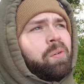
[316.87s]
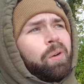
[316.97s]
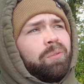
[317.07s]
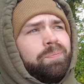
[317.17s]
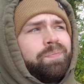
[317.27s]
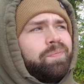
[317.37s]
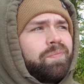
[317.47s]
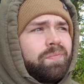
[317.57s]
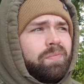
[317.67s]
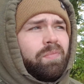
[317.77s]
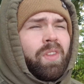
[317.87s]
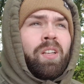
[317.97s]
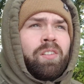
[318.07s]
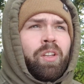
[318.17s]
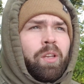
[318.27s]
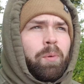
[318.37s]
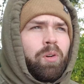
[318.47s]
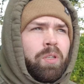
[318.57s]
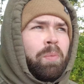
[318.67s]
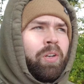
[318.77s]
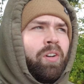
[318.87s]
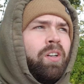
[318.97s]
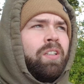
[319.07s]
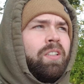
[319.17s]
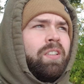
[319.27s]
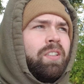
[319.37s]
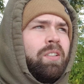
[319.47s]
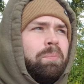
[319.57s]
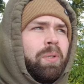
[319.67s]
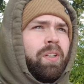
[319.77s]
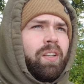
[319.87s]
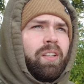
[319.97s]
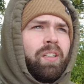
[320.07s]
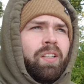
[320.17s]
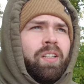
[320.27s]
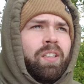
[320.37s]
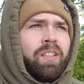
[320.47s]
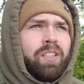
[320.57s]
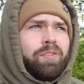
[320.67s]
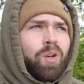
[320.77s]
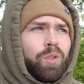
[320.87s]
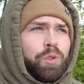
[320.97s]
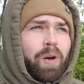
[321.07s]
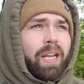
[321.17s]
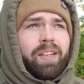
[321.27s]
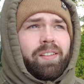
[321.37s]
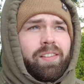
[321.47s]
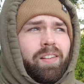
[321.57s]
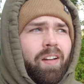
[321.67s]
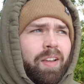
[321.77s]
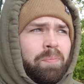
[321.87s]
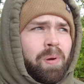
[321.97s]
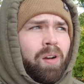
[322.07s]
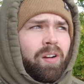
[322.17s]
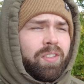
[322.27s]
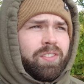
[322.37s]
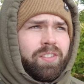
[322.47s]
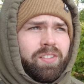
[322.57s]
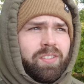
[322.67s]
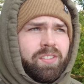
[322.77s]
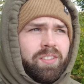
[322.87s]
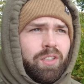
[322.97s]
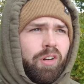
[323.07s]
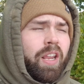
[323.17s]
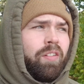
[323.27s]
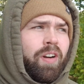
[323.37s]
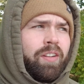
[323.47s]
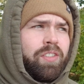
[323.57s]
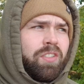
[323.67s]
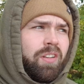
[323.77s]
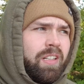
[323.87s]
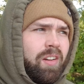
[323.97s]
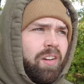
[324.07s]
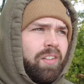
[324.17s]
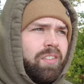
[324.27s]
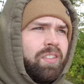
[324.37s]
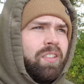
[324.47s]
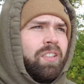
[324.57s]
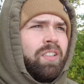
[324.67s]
Well, don't get me wrong, you might not, but you've got to drag the line past, grating round the side of that island,